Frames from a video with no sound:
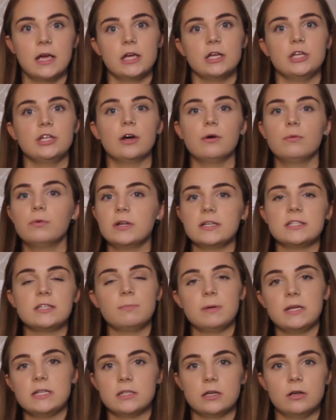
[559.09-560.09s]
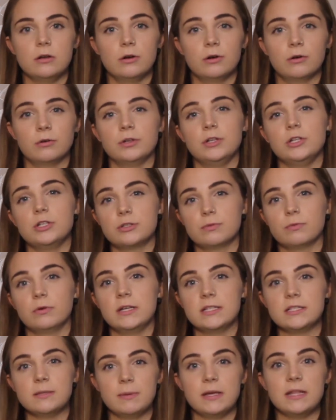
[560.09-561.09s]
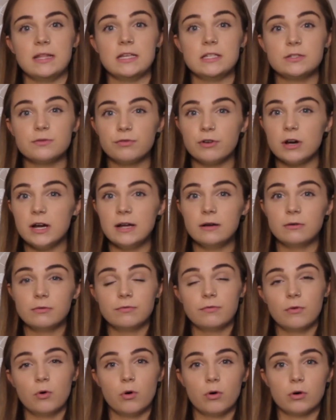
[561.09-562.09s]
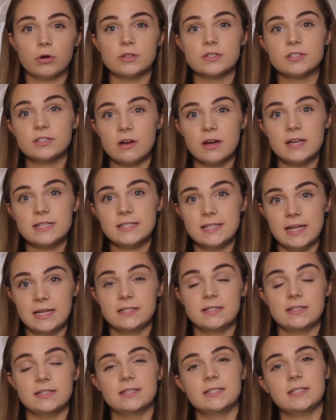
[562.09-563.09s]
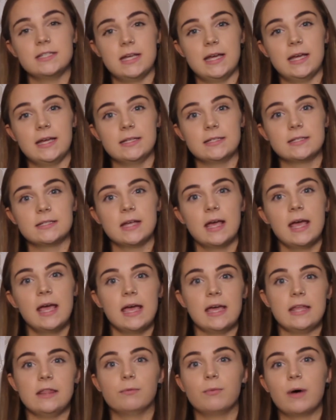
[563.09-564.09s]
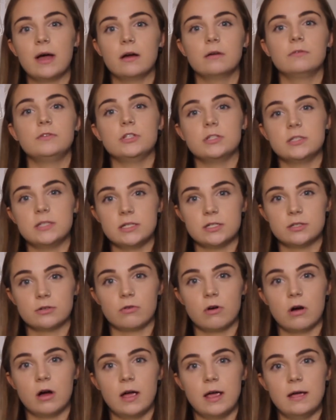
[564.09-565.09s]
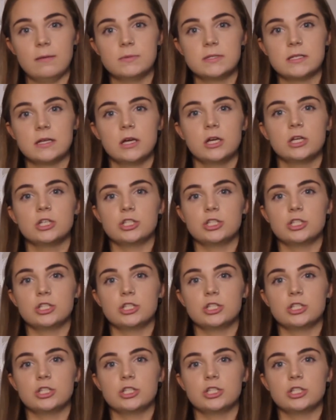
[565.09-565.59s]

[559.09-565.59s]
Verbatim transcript: You don't want it to be too long, you just want it to be these three or four concise sentences in the way I've just described,